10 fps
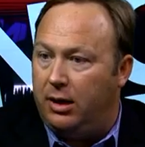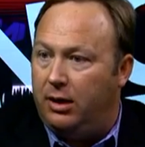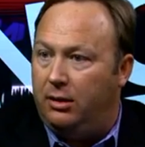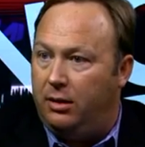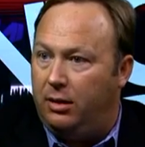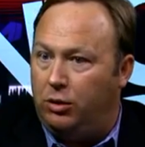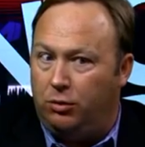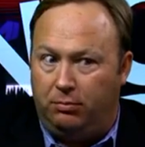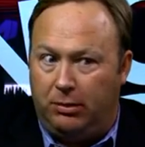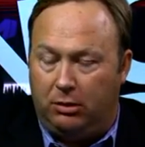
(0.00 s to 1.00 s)
and
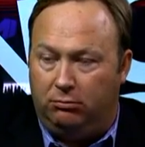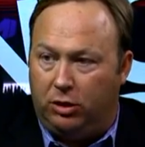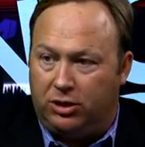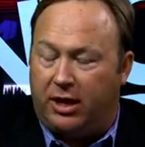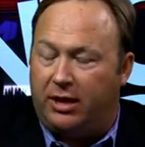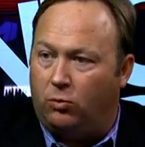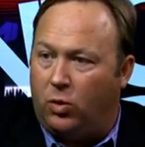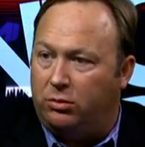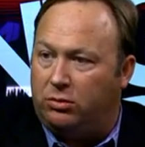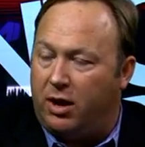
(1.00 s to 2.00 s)
you it looks like
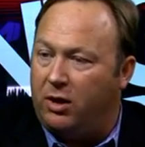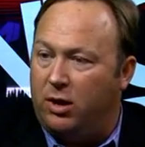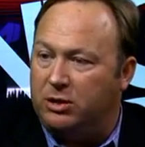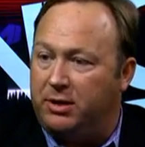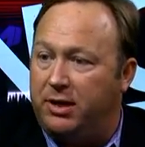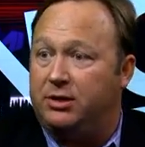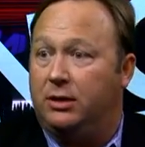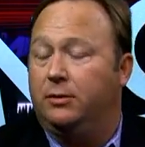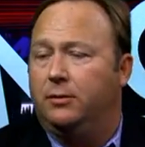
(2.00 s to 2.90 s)
what you thought it was, but it isn't.